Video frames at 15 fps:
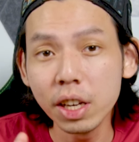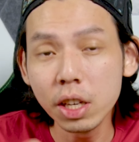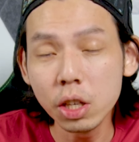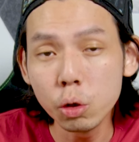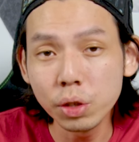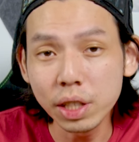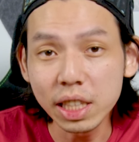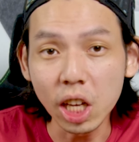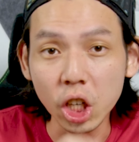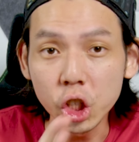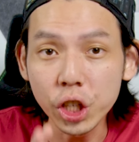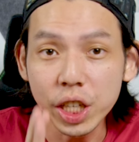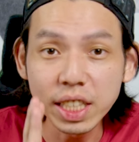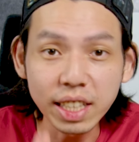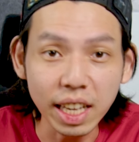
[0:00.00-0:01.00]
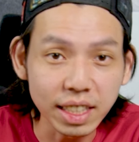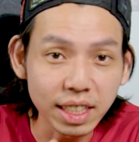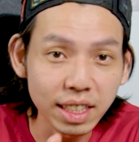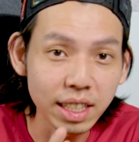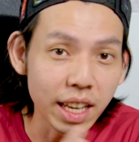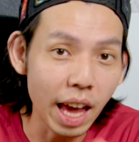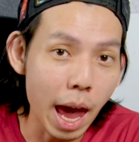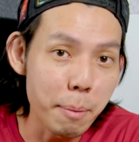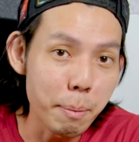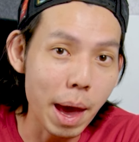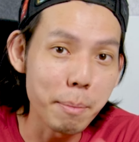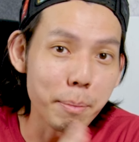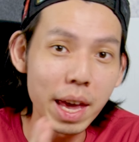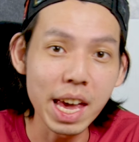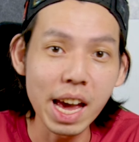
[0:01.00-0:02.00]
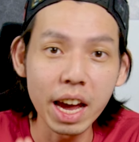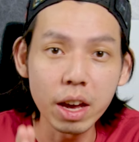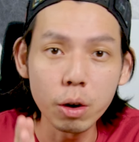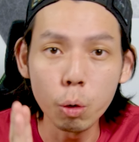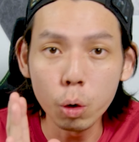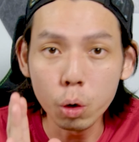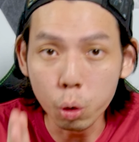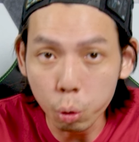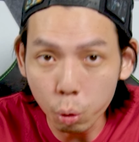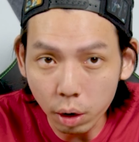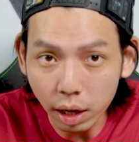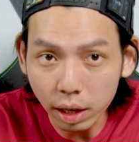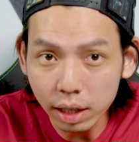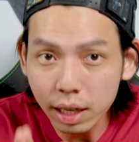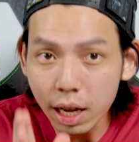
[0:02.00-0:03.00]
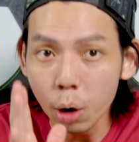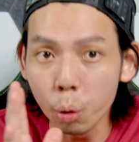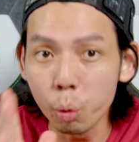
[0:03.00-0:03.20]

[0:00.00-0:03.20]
using the 360mm AIO cooler